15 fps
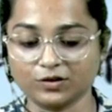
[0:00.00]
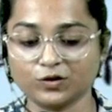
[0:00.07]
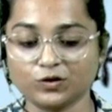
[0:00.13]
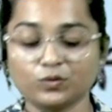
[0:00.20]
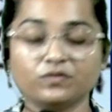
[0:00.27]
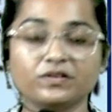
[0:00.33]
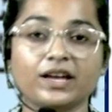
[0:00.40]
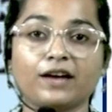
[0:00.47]
So
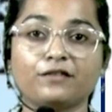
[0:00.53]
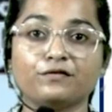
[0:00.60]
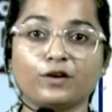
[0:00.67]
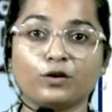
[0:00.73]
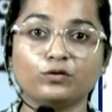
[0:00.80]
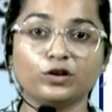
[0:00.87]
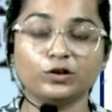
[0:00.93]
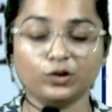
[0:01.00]
we have
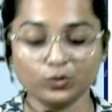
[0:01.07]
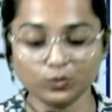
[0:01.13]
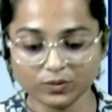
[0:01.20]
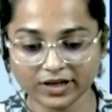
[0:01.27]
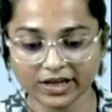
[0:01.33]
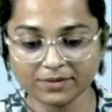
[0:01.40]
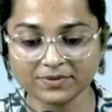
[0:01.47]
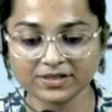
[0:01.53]
found two
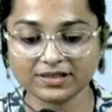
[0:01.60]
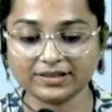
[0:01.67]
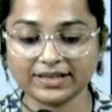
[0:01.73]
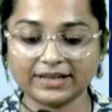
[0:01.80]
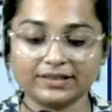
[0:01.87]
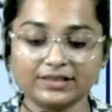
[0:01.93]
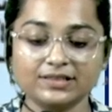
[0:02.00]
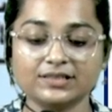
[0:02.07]
names,
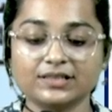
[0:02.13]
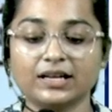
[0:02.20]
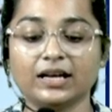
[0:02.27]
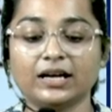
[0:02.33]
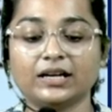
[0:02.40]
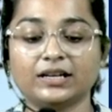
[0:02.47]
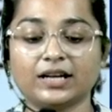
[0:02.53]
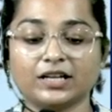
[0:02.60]
that is
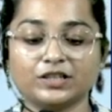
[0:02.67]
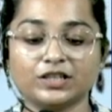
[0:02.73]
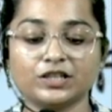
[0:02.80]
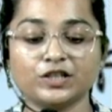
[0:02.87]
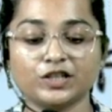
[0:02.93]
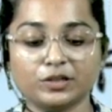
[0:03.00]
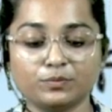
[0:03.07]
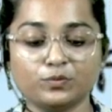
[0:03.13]
Raja
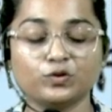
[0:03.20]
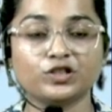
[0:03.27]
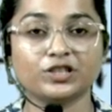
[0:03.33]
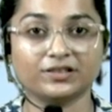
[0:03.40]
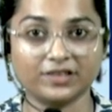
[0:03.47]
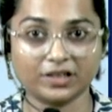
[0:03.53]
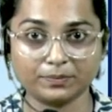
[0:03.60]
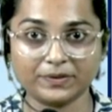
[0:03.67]
Shembu
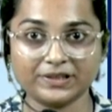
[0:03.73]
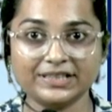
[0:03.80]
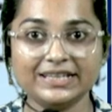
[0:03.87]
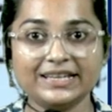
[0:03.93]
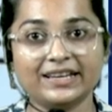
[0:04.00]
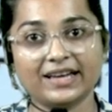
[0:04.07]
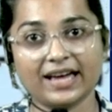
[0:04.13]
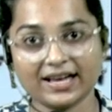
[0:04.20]
Chhatrapati,
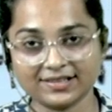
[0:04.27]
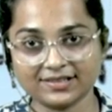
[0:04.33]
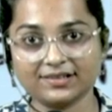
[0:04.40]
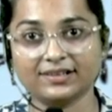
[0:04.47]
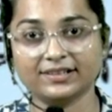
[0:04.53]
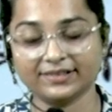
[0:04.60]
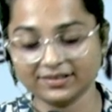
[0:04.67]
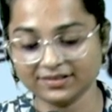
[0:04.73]
he has
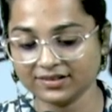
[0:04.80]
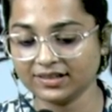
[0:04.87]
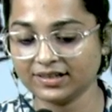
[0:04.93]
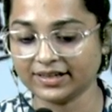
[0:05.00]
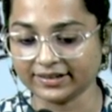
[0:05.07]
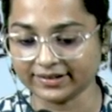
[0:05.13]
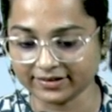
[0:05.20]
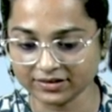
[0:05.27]
written the
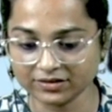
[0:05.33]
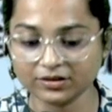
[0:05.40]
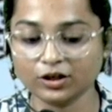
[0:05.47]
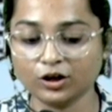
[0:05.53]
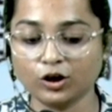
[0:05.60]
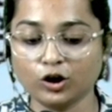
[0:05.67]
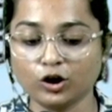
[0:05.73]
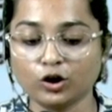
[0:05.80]
letter
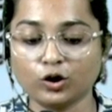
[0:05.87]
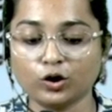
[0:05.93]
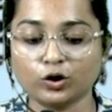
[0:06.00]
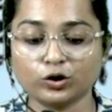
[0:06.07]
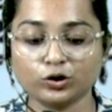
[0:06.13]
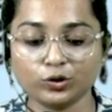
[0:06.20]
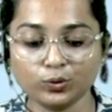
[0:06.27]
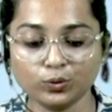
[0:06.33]

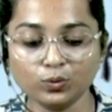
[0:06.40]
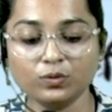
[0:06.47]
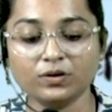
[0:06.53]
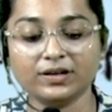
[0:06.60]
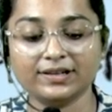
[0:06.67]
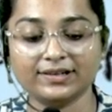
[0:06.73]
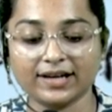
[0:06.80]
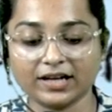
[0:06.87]
to
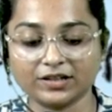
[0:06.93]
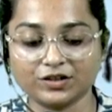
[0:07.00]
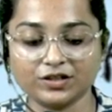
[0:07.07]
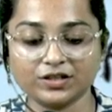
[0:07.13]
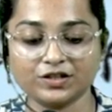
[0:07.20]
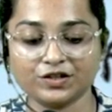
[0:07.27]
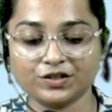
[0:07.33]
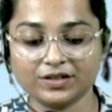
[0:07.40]

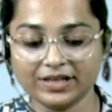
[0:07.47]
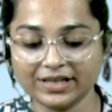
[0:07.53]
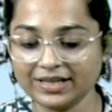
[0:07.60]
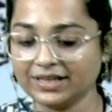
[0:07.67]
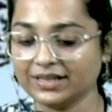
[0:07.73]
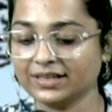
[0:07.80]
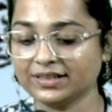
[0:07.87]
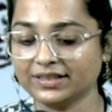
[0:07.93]
Rajashri
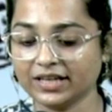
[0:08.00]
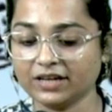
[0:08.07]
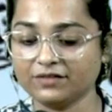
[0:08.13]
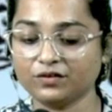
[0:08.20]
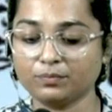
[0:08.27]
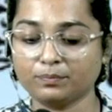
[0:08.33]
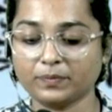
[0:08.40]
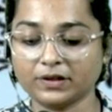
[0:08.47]

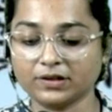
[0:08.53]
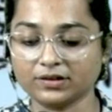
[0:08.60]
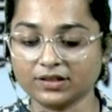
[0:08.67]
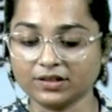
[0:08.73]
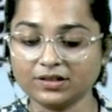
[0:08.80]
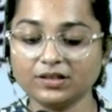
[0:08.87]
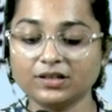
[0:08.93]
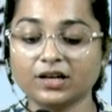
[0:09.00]

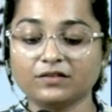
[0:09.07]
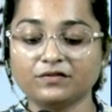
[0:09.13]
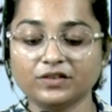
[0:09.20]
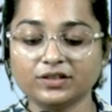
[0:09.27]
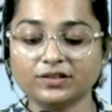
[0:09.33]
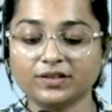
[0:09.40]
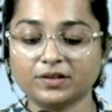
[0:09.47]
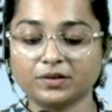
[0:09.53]
Devapanta
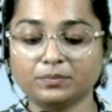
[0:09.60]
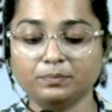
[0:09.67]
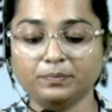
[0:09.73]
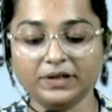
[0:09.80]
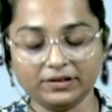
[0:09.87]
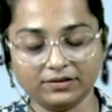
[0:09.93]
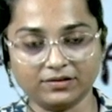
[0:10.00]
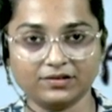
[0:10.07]
Kavindra
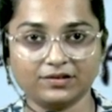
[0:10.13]
Beena.